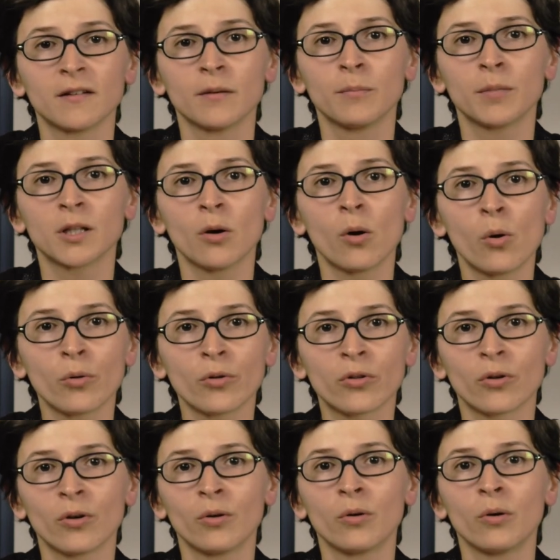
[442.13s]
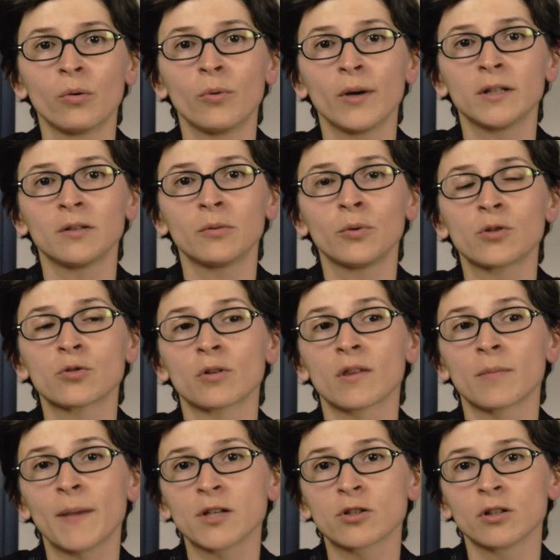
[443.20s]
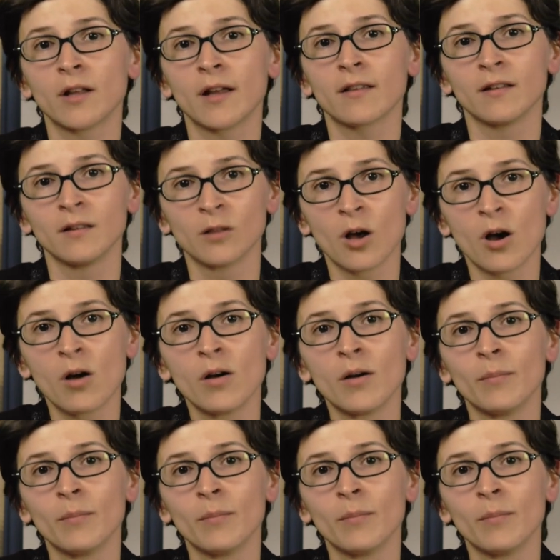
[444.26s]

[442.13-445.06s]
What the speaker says: but also whether we should specialize in law,